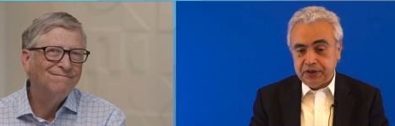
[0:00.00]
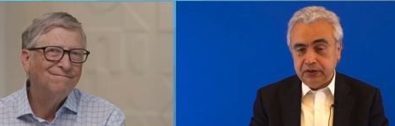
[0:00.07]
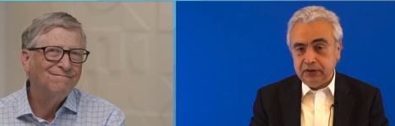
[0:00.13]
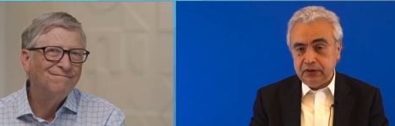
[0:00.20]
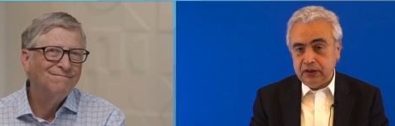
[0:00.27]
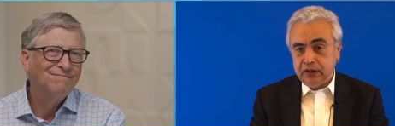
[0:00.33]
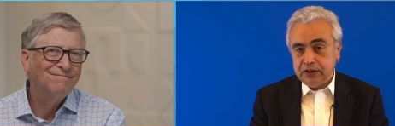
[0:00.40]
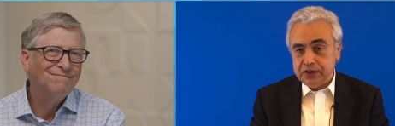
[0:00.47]

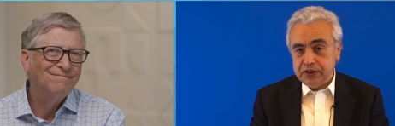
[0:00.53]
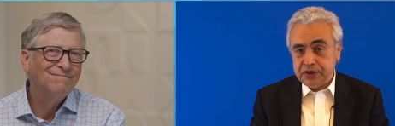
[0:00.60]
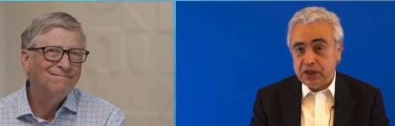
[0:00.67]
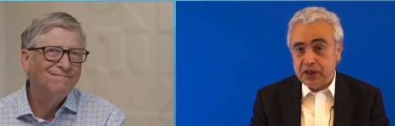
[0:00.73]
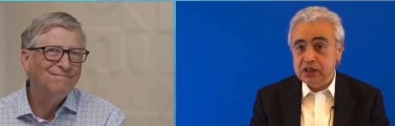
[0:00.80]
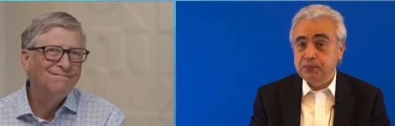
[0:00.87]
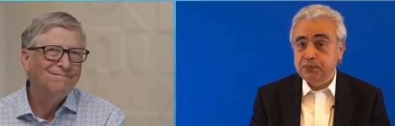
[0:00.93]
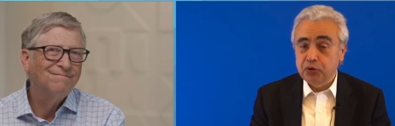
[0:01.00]
Speaker 1: which is
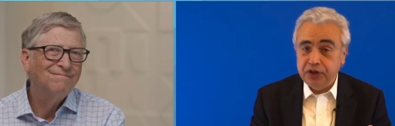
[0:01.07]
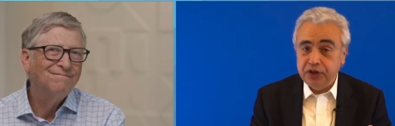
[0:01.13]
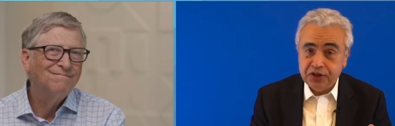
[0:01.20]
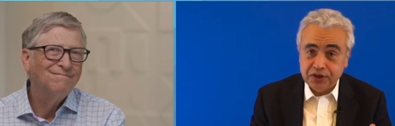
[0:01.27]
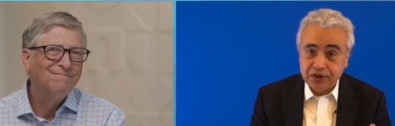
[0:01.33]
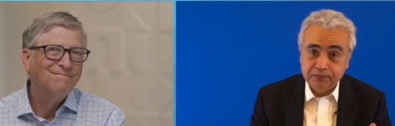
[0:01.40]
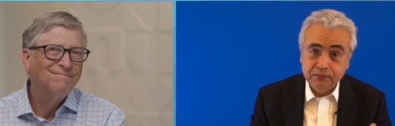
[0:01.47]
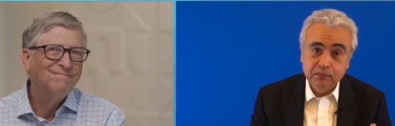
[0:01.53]
transportation.
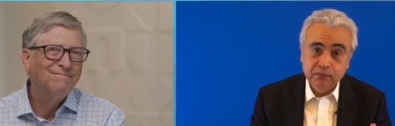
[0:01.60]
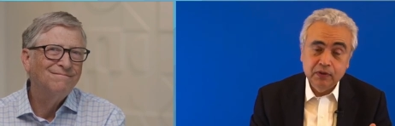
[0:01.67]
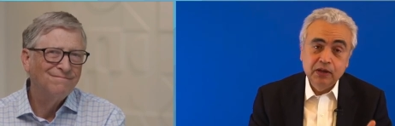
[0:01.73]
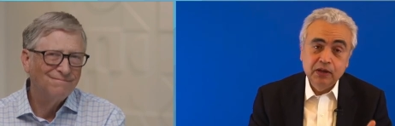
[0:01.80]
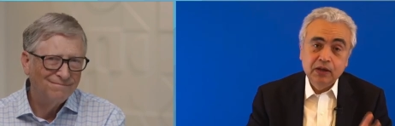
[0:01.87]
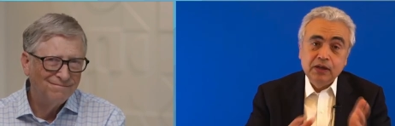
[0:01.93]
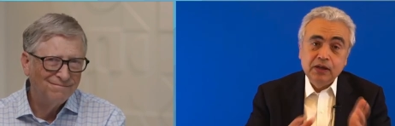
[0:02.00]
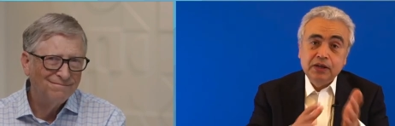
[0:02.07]

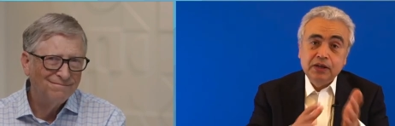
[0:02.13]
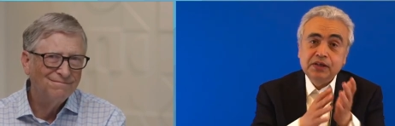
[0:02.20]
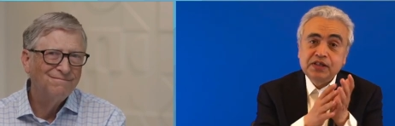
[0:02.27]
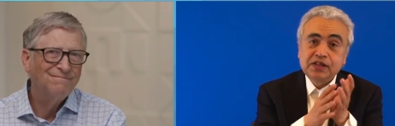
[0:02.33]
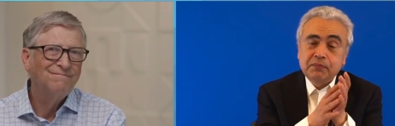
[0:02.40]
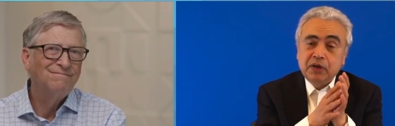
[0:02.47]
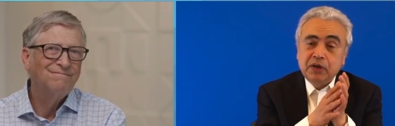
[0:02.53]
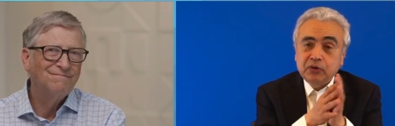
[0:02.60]
It is
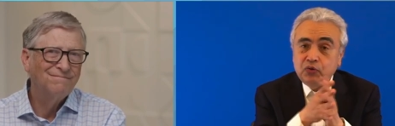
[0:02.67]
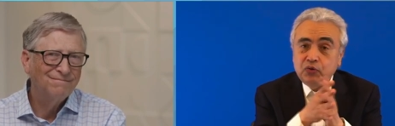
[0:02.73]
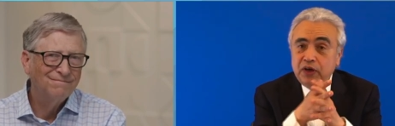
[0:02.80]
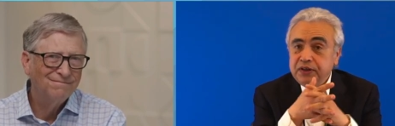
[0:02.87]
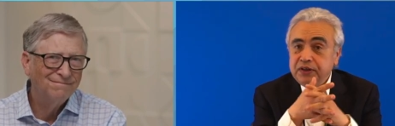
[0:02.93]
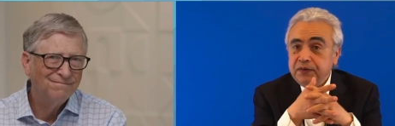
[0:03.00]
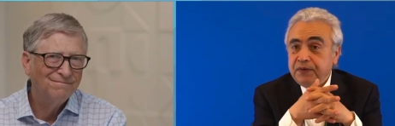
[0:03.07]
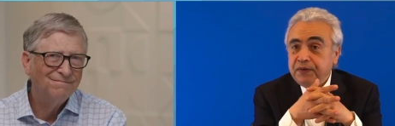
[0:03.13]
about
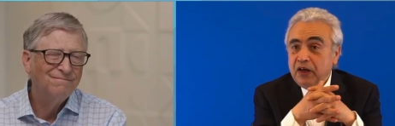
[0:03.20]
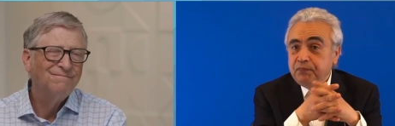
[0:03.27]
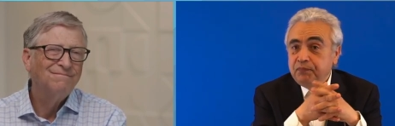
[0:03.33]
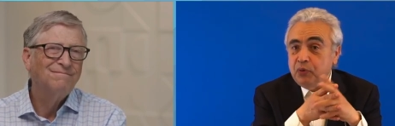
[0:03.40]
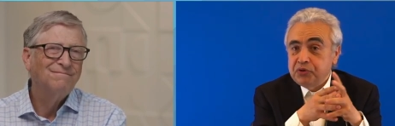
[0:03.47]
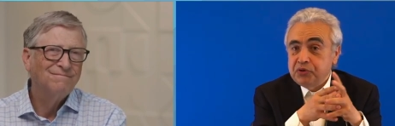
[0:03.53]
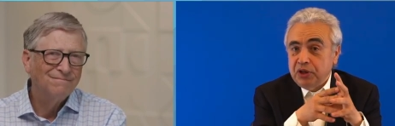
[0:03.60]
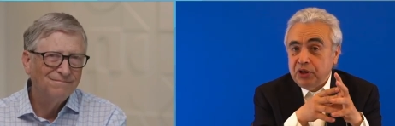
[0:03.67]

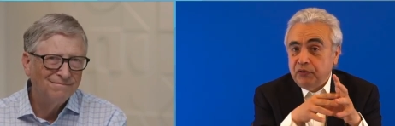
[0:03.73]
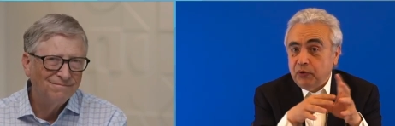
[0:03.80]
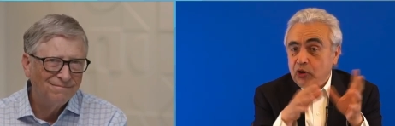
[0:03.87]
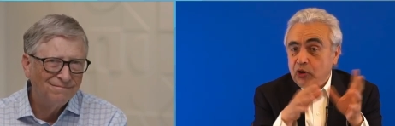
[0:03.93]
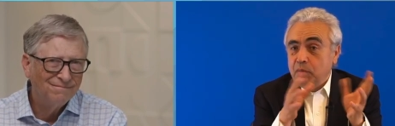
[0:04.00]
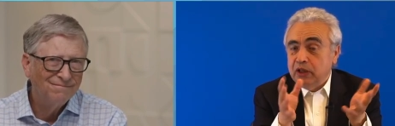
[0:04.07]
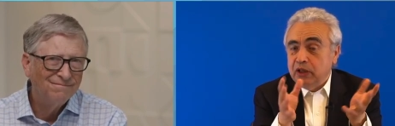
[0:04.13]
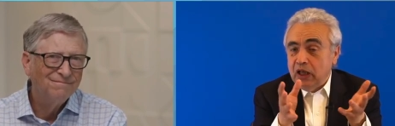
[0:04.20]
25% of
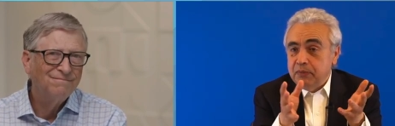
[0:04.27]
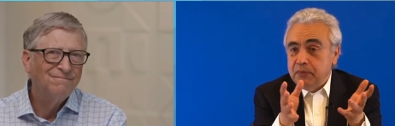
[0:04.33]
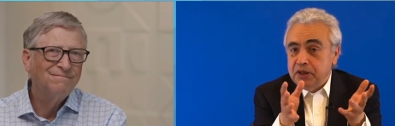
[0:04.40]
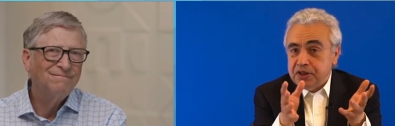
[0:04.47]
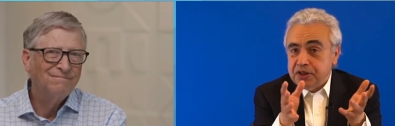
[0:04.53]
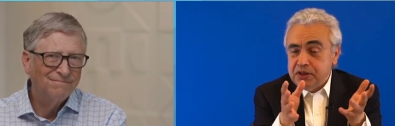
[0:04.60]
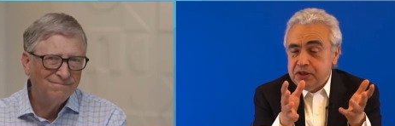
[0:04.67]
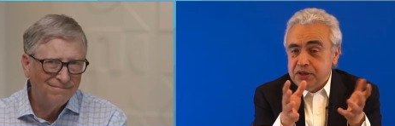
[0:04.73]
global
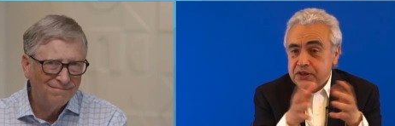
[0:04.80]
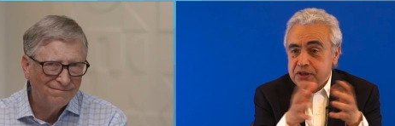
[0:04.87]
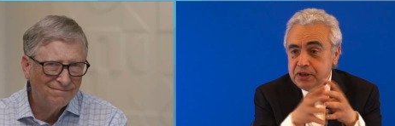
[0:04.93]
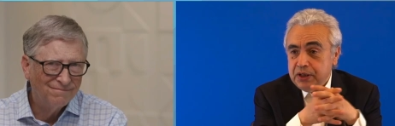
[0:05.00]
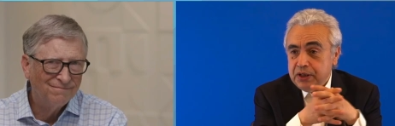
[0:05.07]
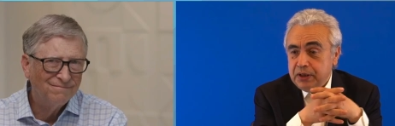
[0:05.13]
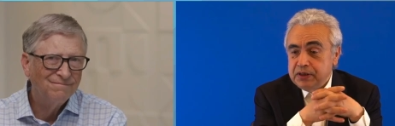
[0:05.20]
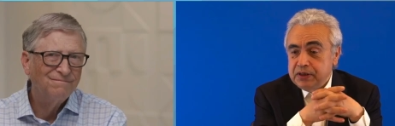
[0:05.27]
emissions, uh,
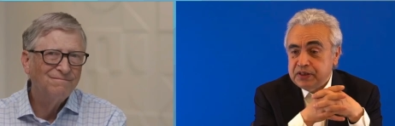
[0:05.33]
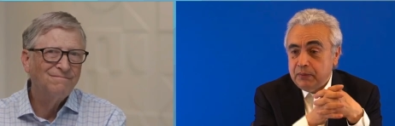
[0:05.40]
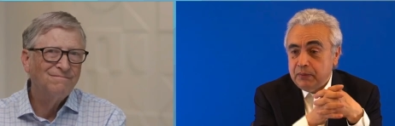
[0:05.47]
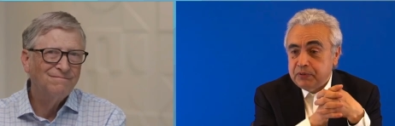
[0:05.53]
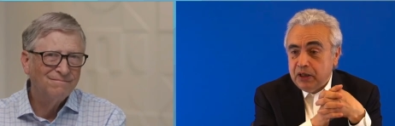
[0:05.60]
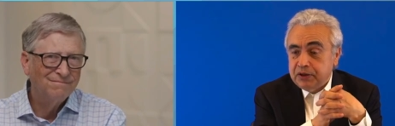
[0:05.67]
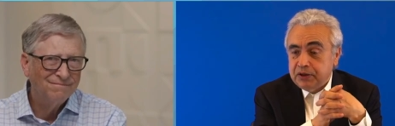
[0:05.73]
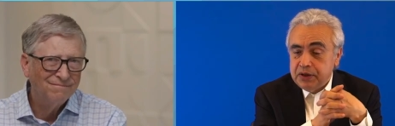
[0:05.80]
in some
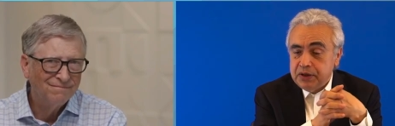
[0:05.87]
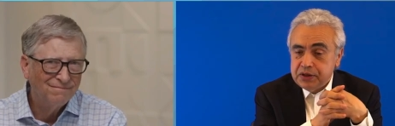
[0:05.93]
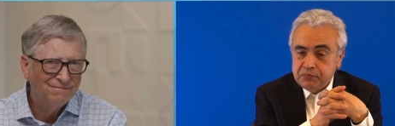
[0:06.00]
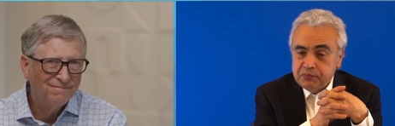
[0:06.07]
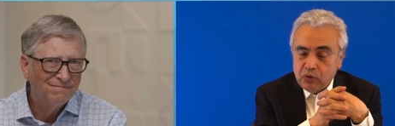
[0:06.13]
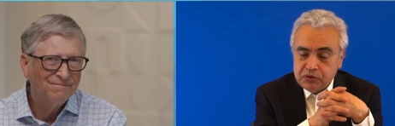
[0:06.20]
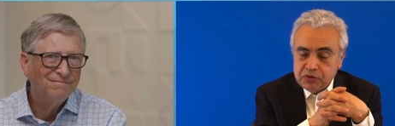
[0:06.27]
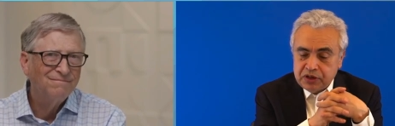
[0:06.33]
countries more,
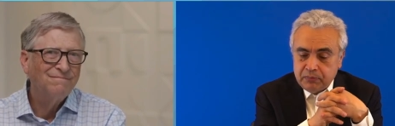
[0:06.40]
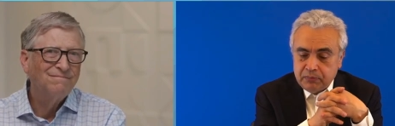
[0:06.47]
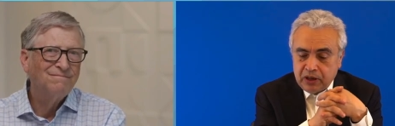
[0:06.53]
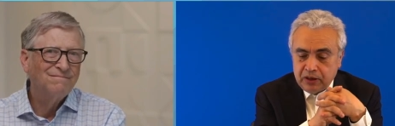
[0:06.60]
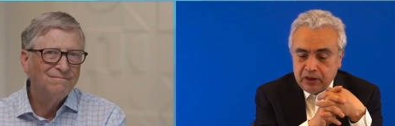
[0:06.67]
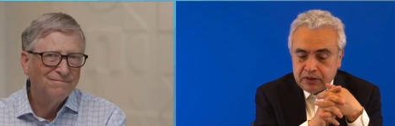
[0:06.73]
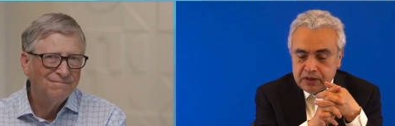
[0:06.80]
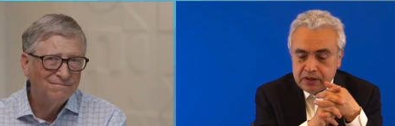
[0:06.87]
some
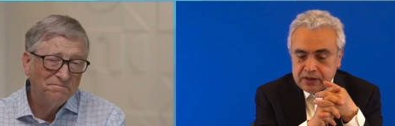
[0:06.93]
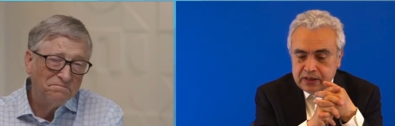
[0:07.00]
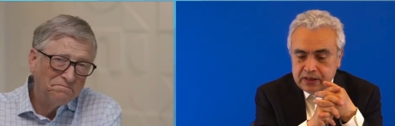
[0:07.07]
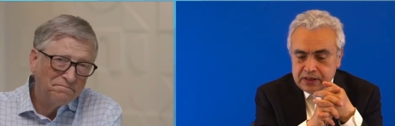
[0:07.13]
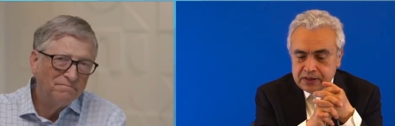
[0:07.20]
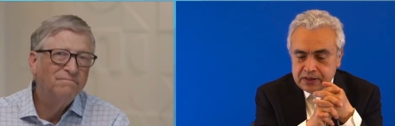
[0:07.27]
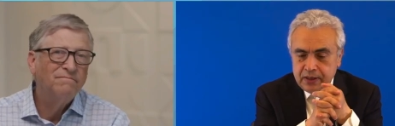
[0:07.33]
countries less